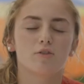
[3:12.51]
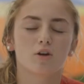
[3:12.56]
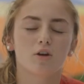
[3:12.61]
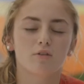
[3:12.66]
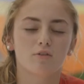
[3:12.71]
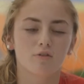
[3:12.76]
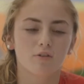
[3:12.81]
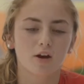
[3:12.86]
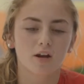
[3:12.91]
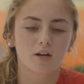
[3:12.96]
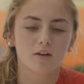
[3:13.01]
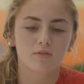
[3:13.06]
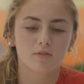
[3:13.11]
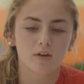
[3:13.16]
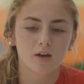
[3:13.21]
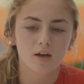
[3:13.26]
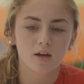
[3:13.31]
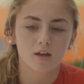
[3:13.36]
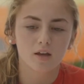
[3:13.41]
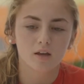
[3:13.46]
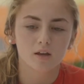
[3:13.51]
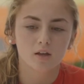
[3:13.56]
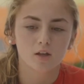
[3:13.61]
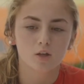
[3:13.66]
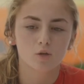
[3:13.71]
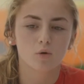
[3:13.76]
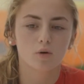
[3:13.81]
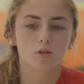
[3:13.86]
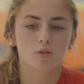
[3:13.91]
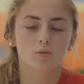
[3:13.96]
afraid of it,
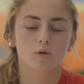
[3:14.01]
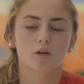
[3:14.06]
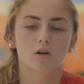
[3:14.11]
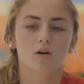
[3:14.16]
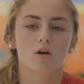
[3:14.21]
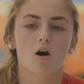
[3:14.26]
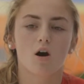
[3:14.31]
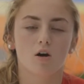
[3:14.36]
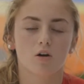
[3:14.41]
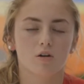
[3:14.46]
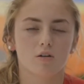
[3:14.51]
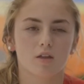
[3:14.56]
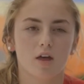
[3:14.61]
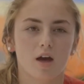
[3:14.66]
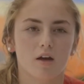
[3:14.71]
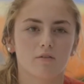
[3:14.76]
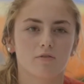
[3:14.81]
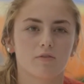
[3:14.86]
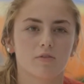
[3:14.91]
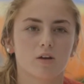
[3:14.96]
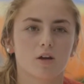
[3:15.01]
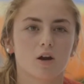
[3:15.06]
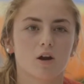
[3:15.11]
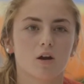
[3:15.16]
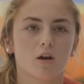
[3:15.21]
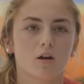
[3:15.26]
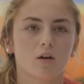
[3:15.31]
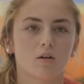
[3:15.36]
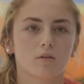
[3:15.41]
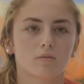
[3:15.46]
you always want to conquer that
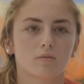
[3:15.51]
fear.